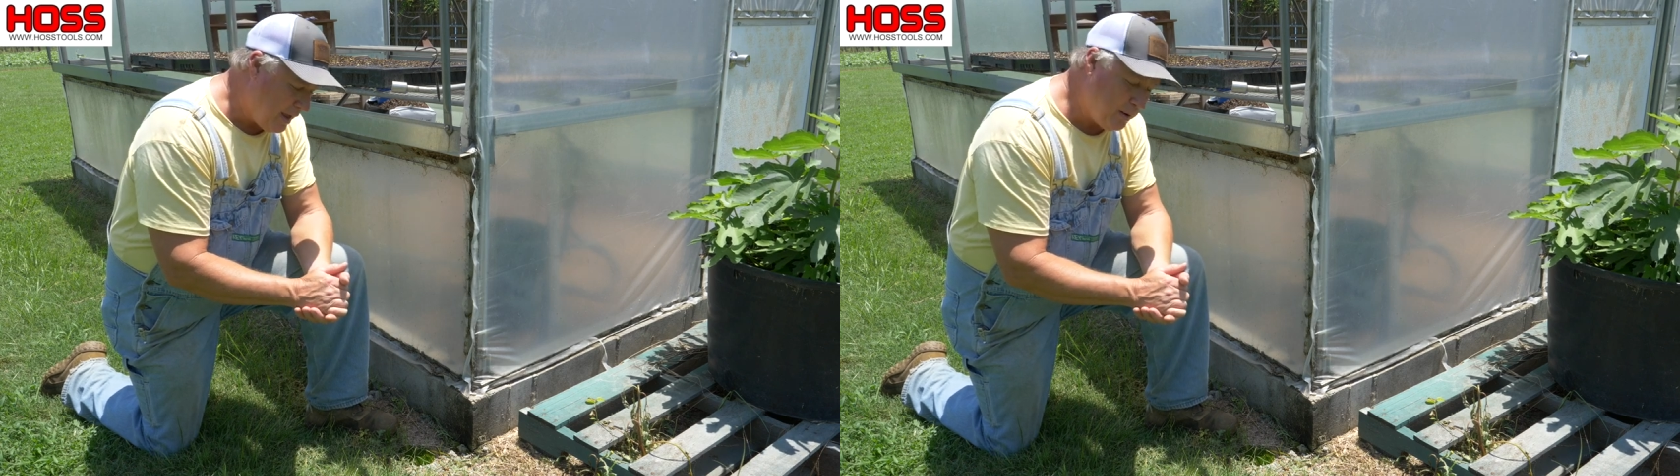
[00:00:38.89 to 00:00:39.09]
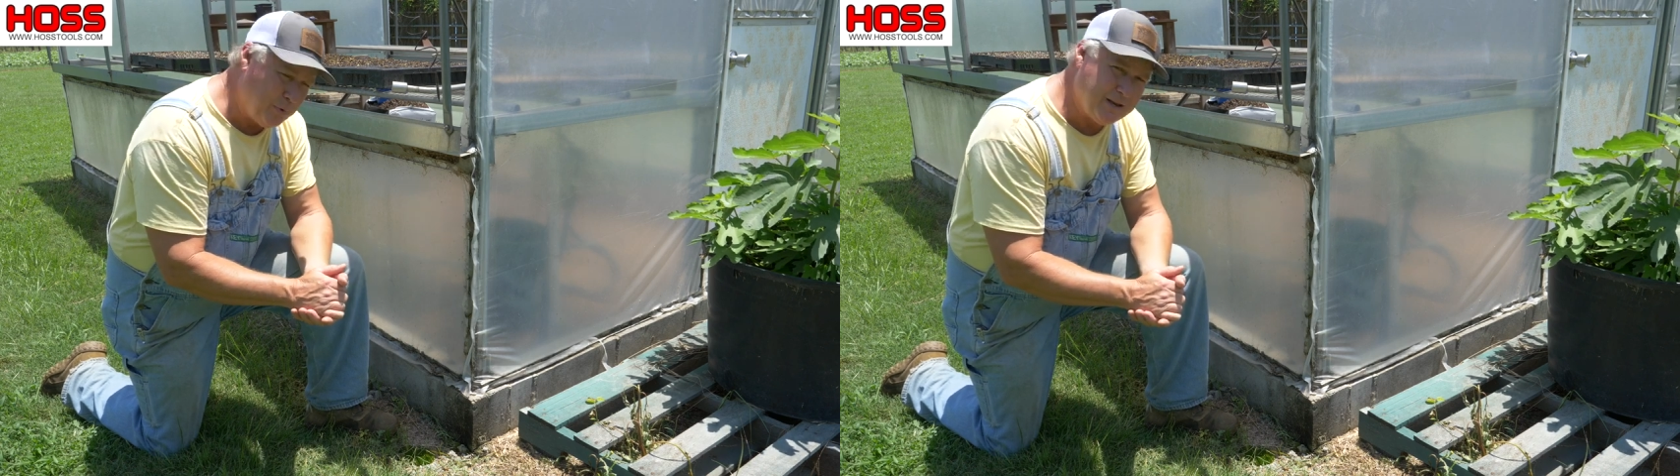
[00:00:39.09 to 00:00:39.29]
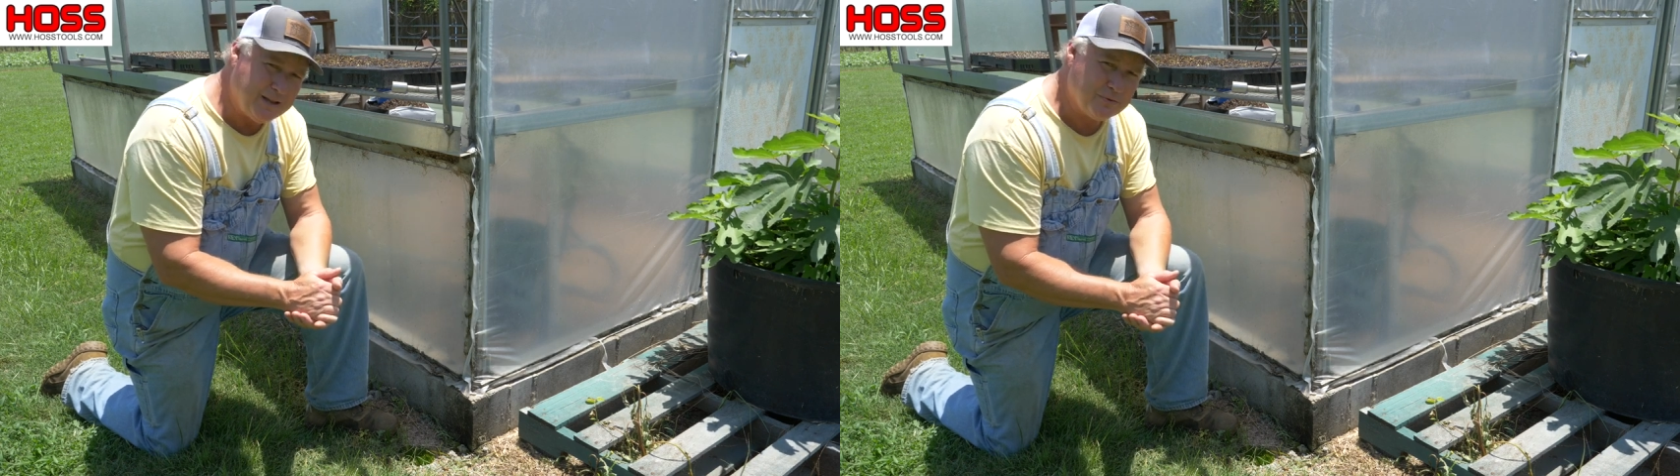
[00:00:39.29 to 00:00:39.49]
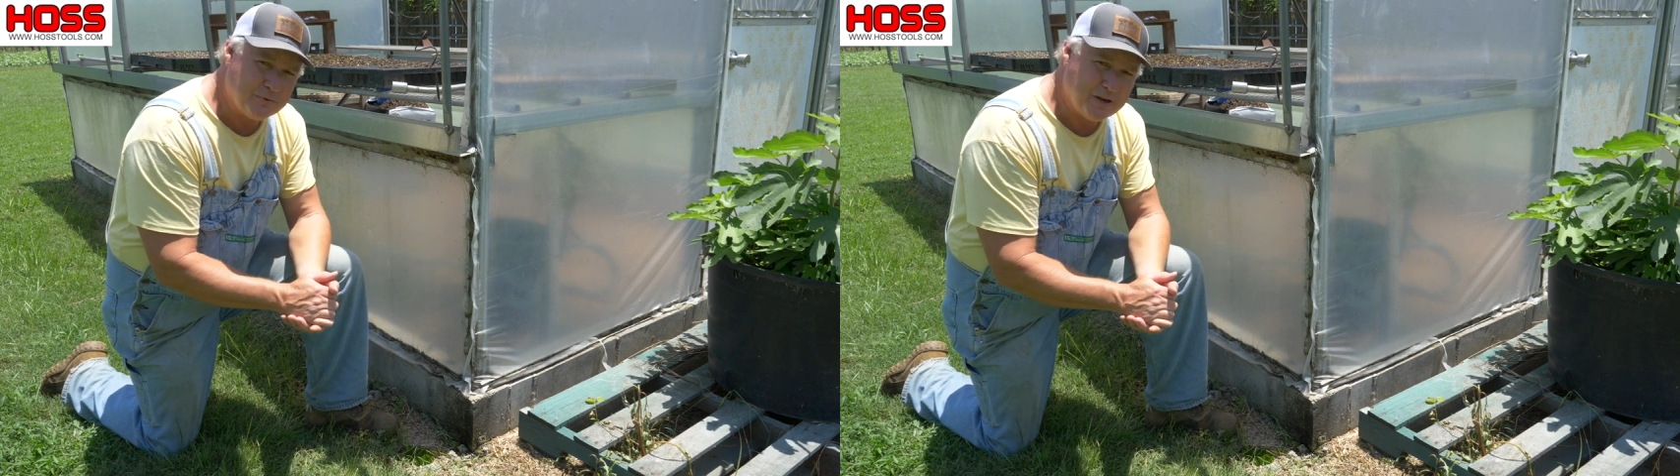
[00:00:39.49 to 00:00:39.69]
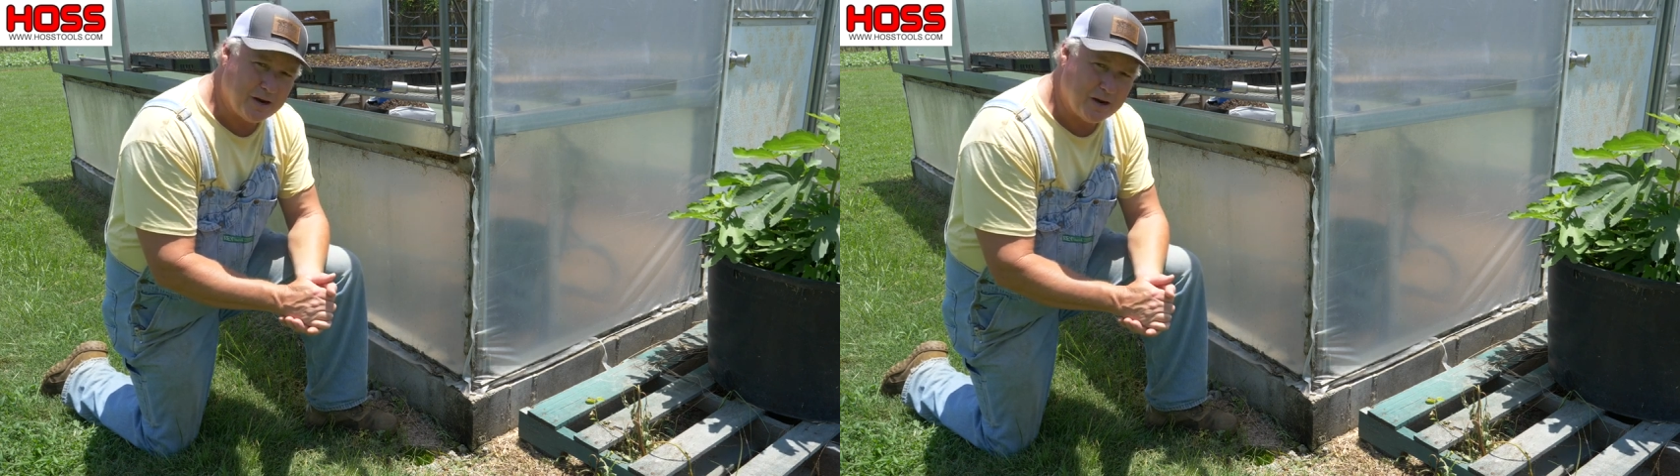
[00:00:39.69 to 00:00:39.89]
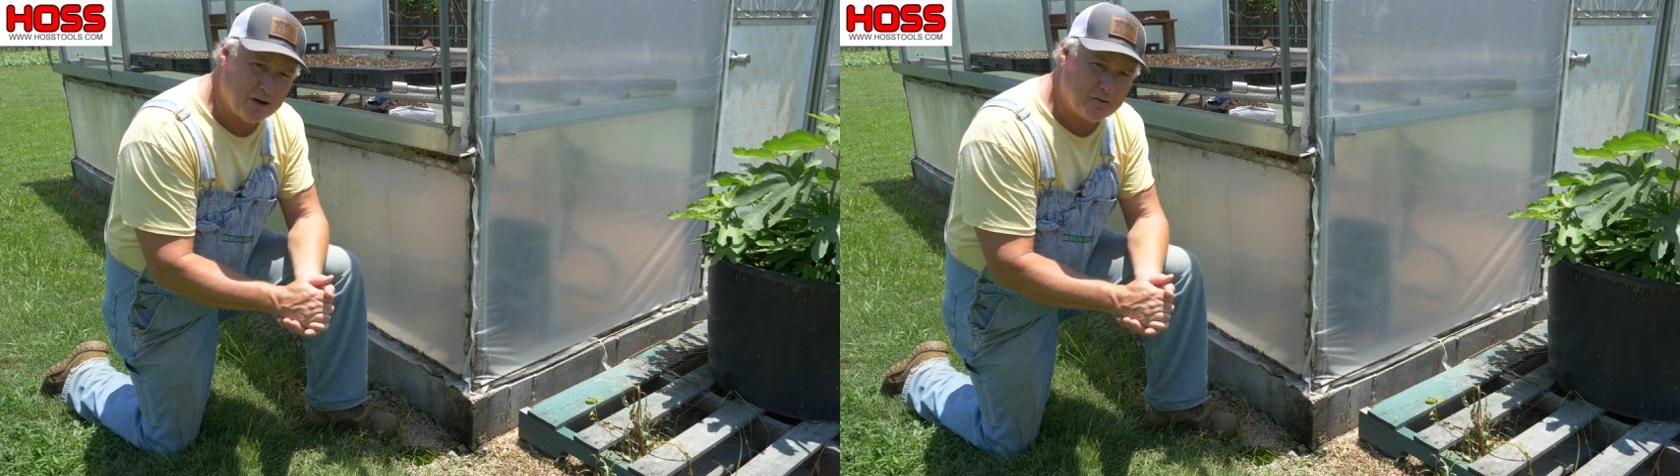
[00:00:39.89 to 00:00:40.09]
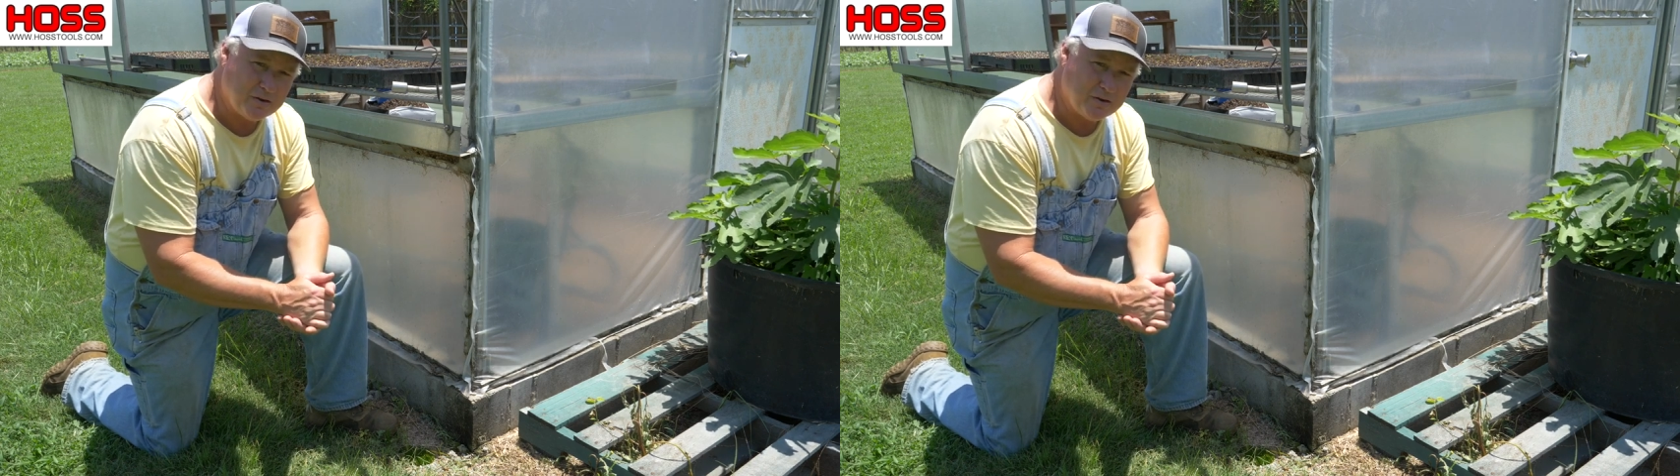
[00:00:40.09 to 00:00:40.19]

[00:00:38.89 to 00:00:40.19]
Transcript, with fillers: and we live in an area